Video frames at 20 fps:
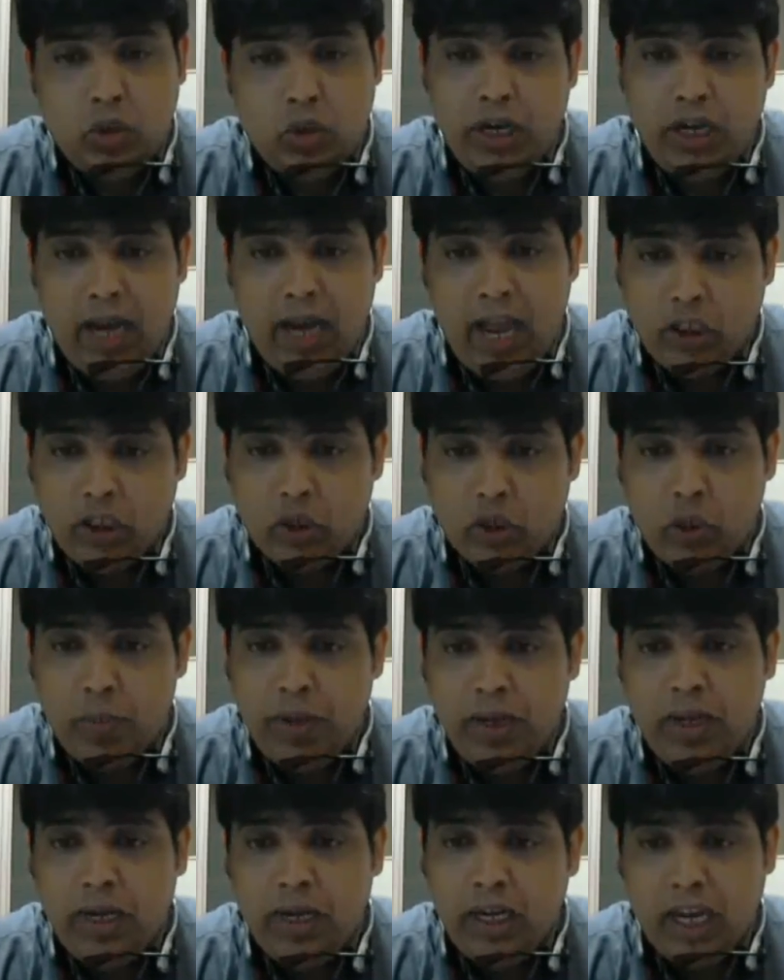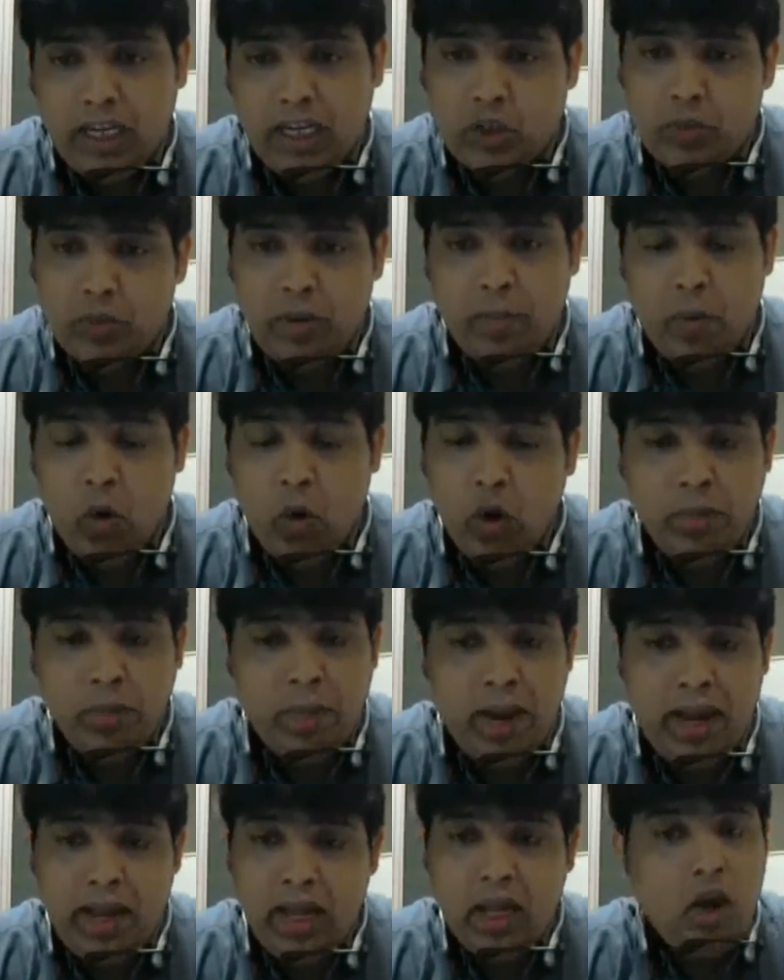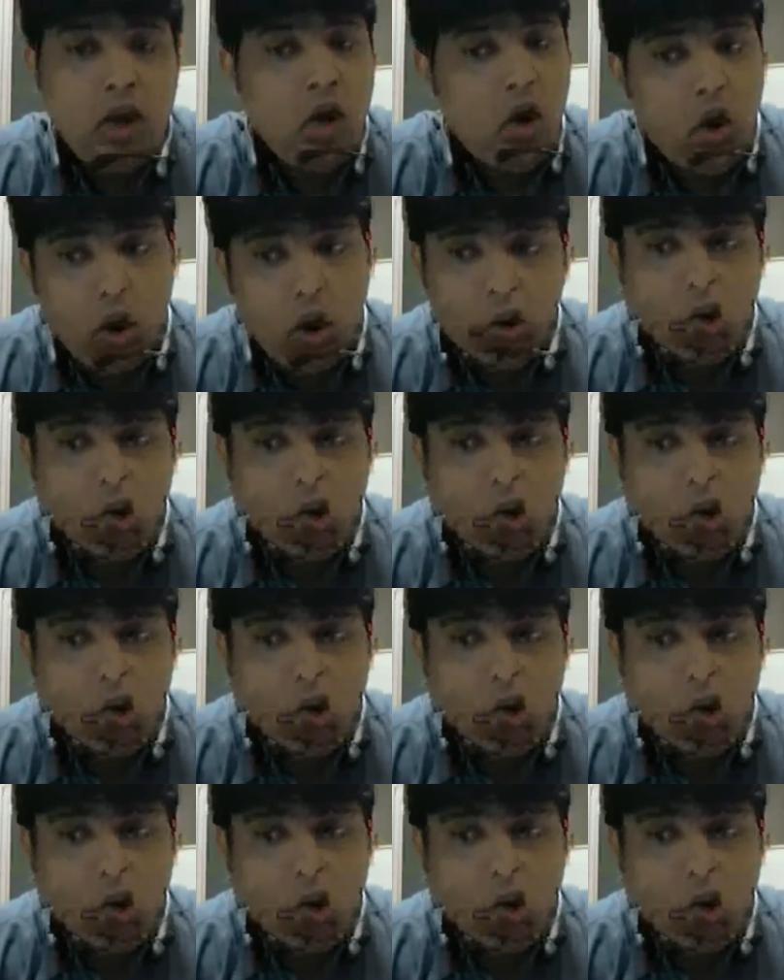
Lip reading: So it has to be borne by